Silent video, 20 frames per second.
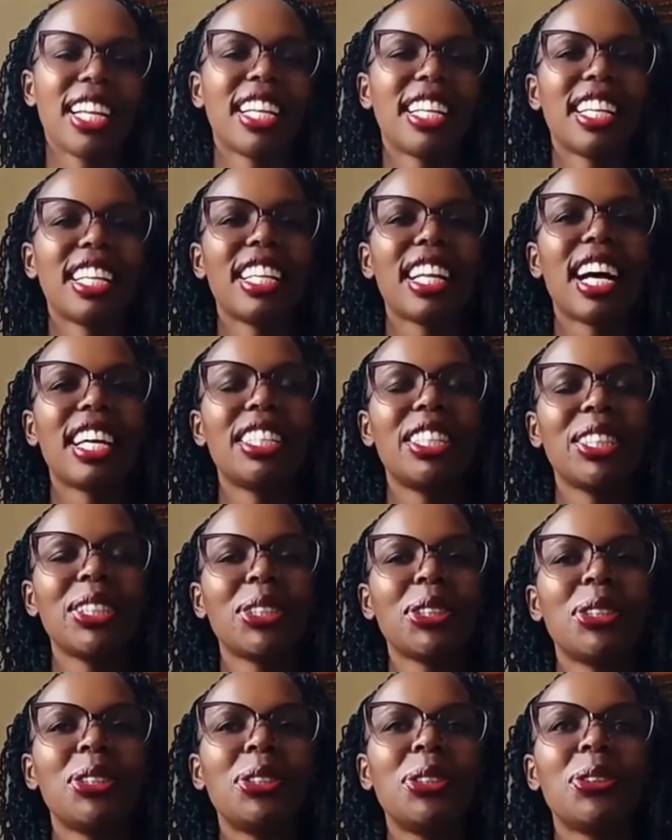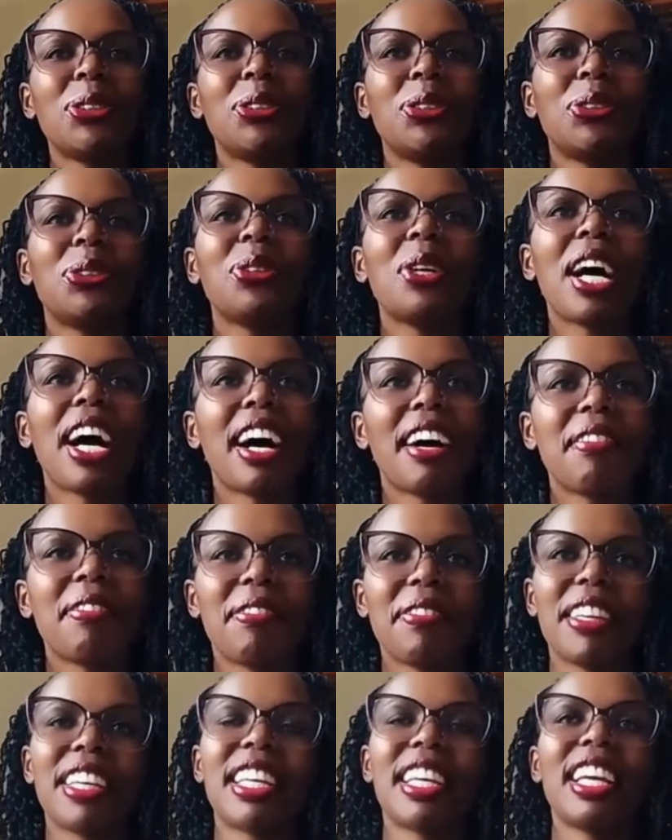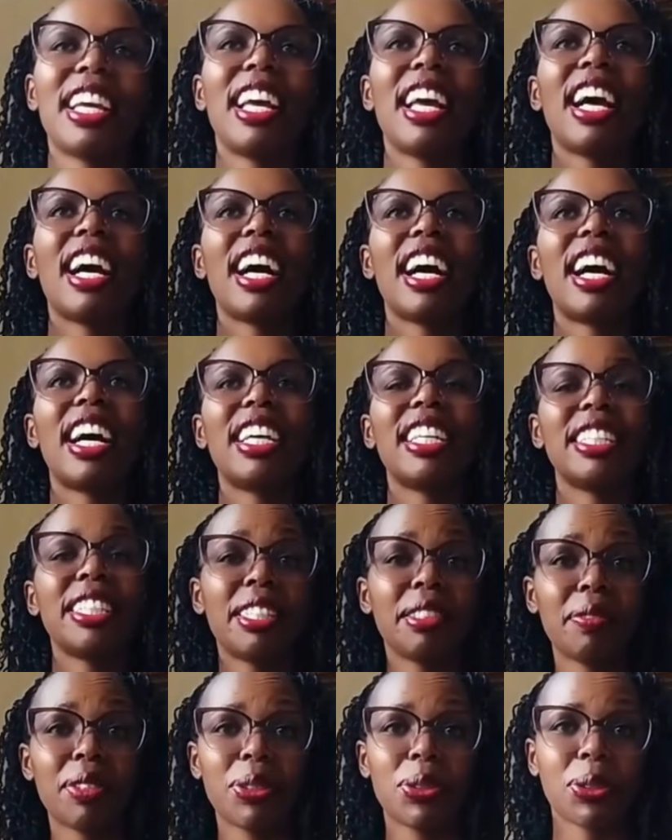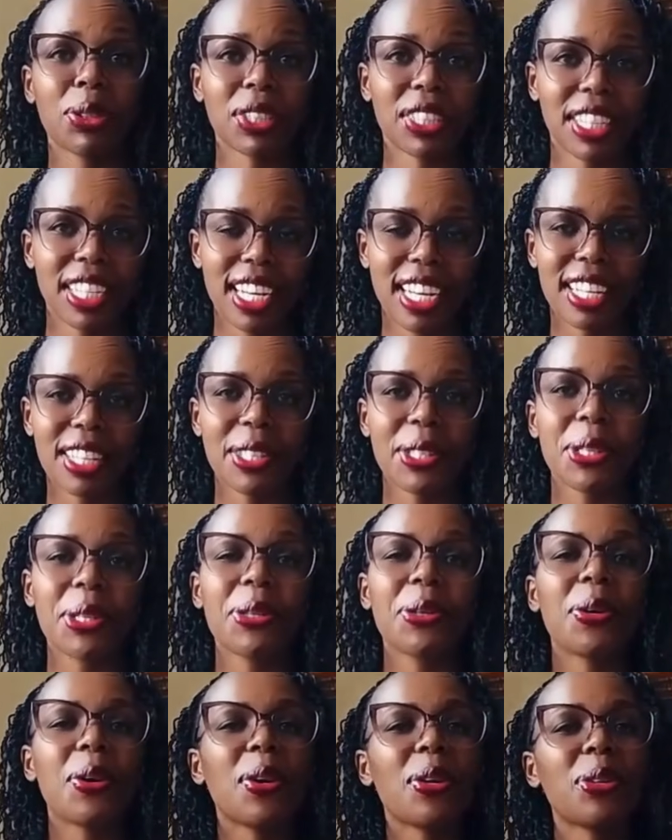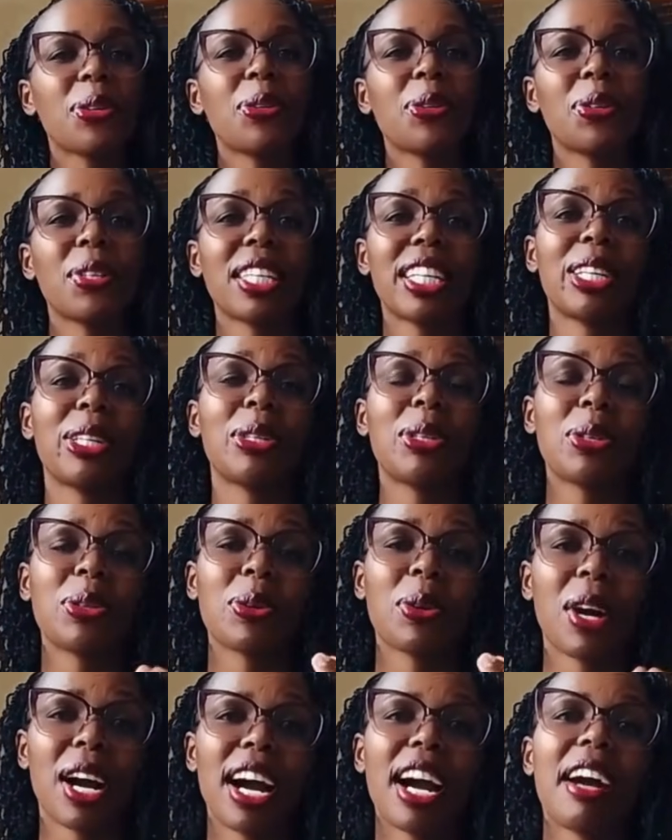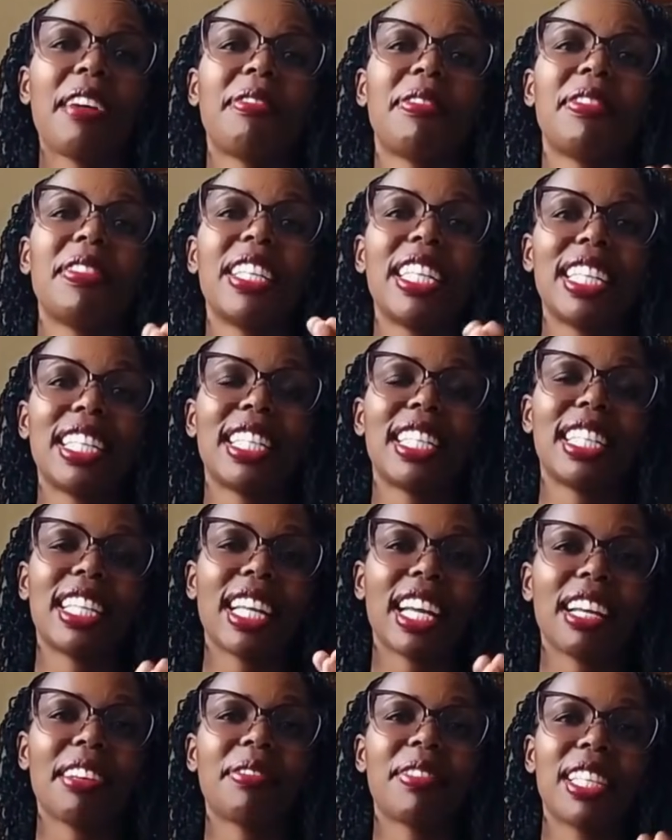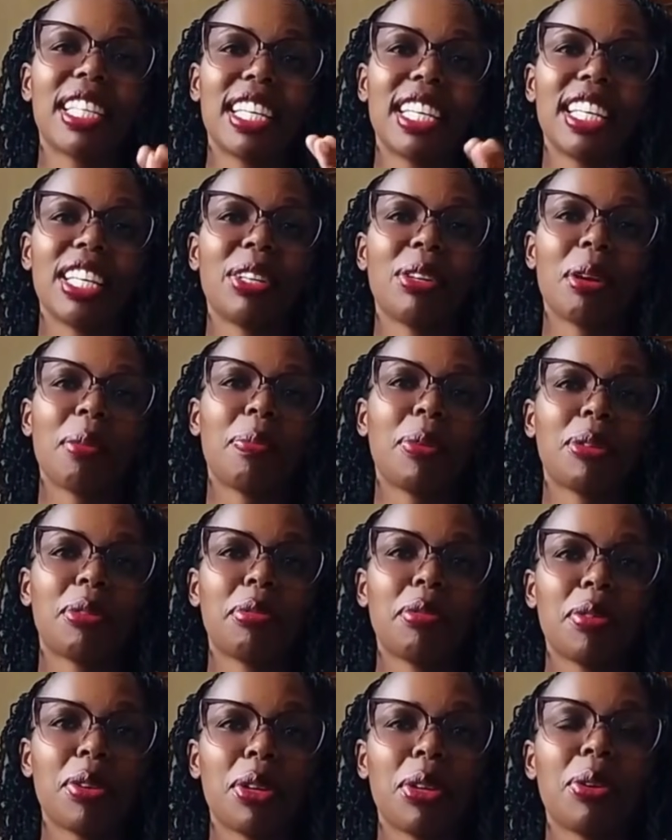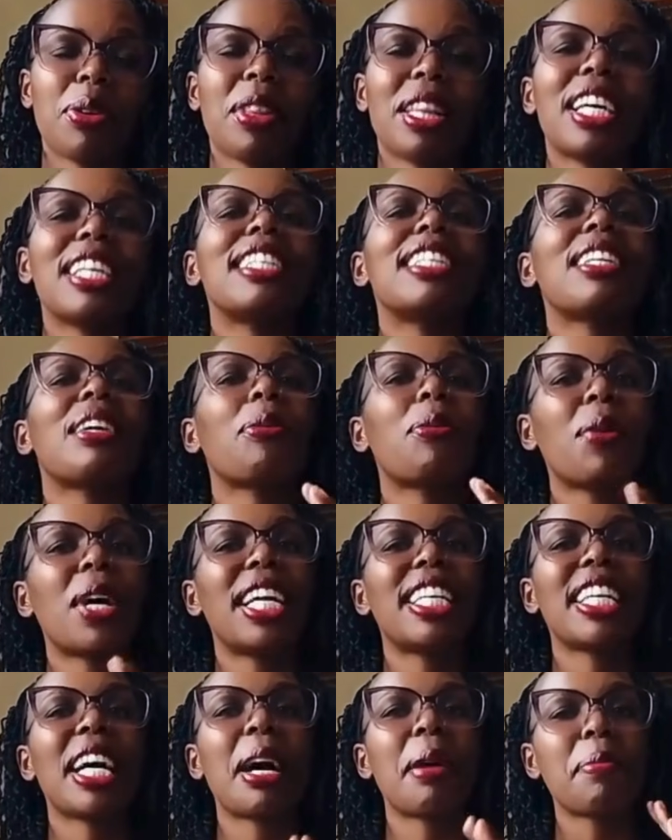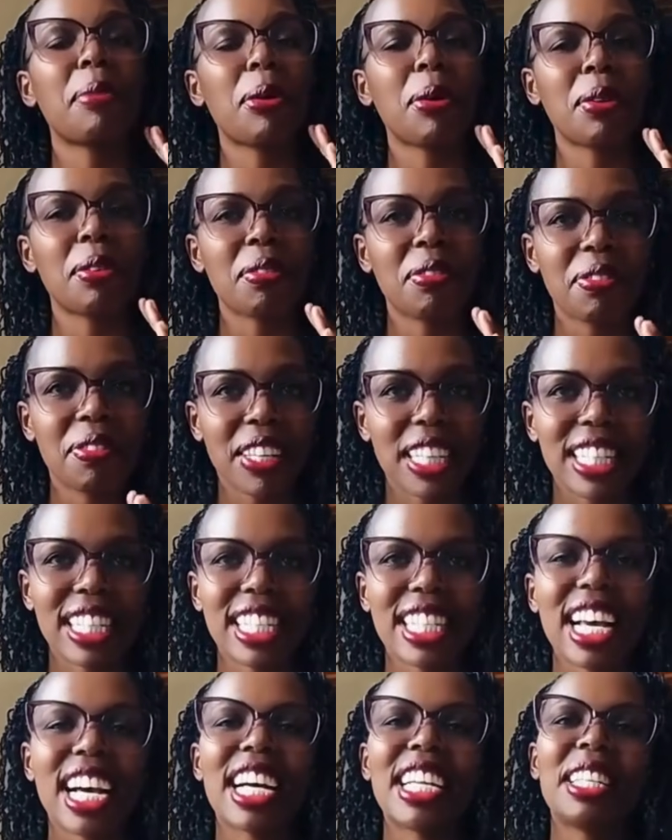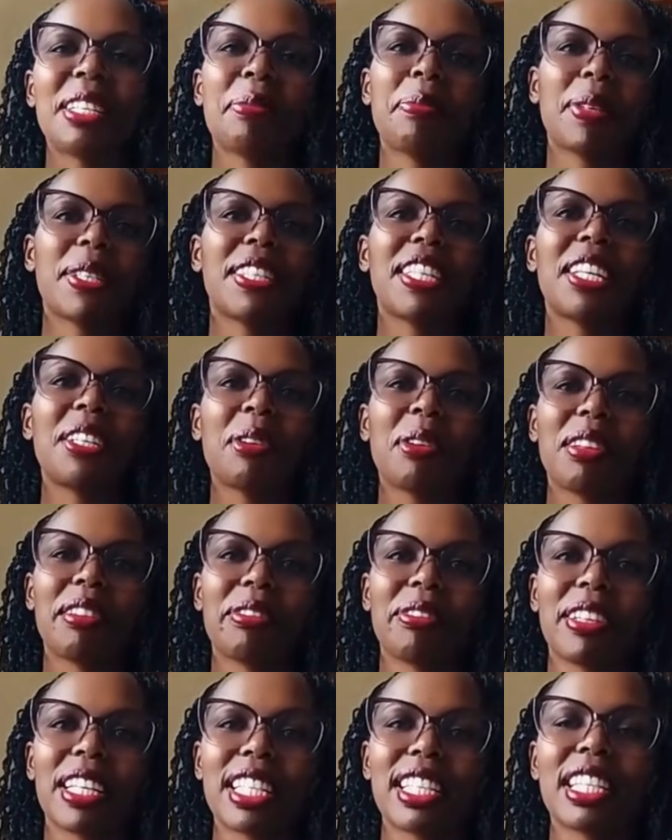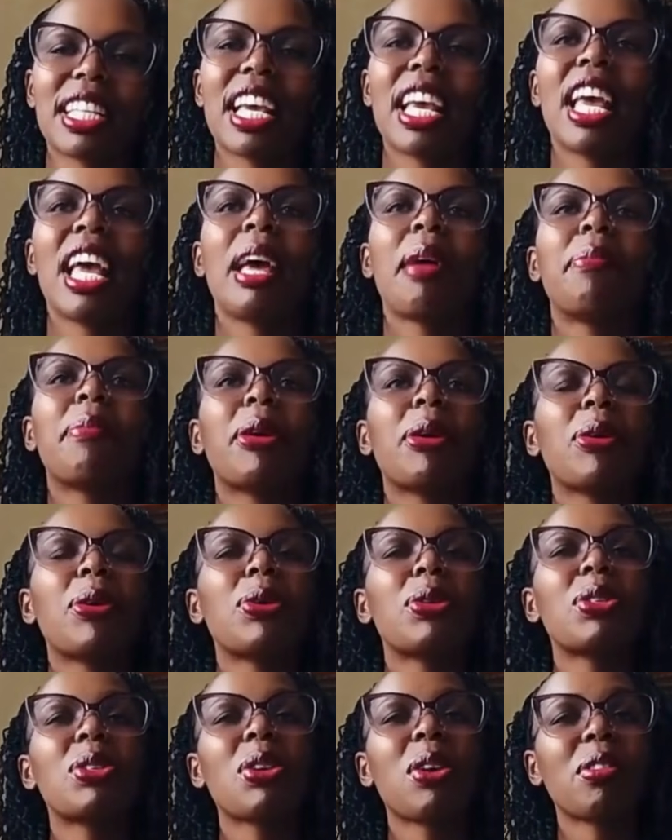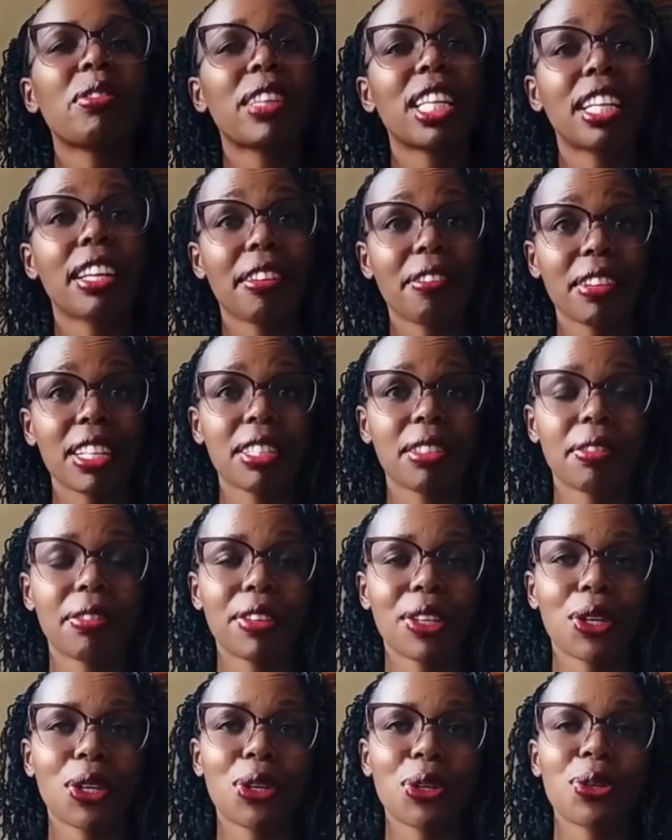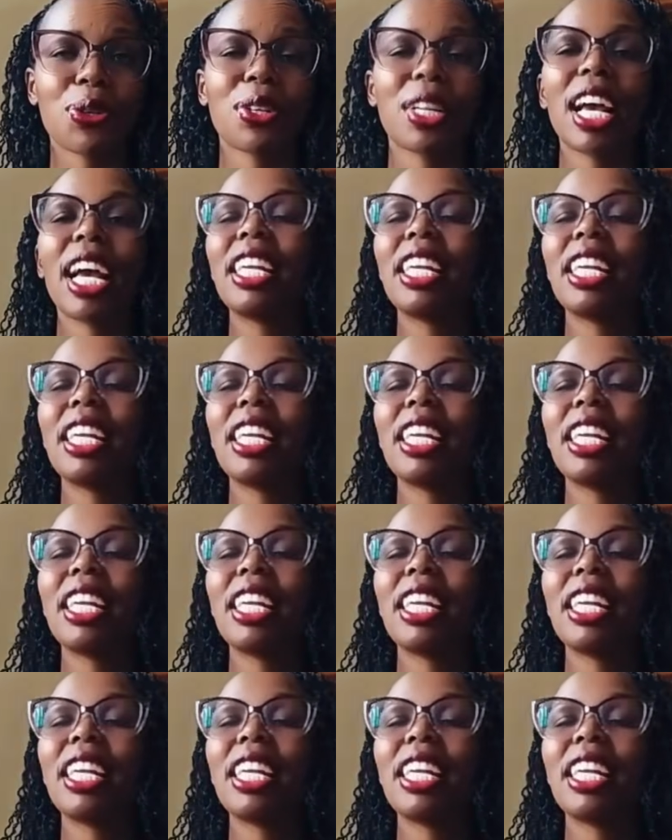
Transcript: In addition to you having individual shares, you also need to have ETFs in your portfolio. That one I'm convinced, 100% convinced, because of the diversification.